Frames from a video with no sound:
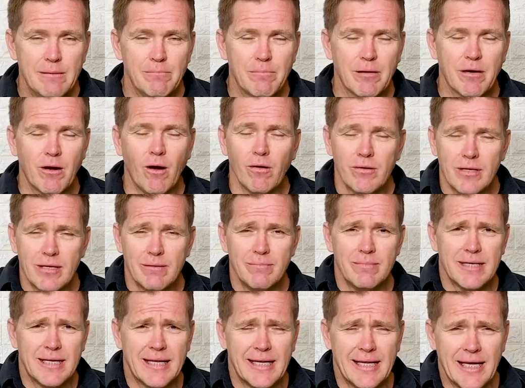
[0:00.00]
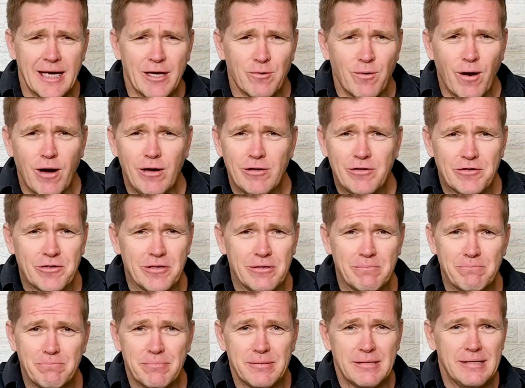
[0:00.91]
But ultimately, a road
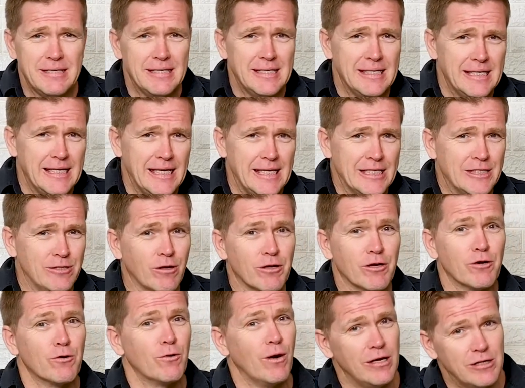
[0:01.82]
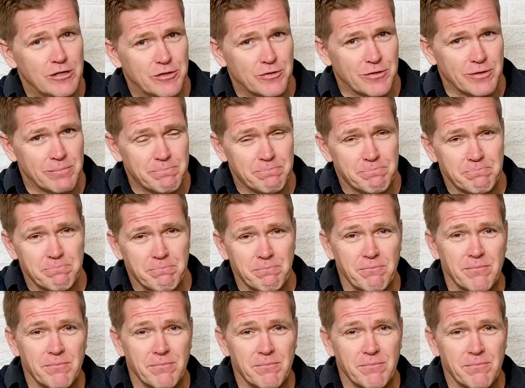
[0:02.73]
trip is not a road trip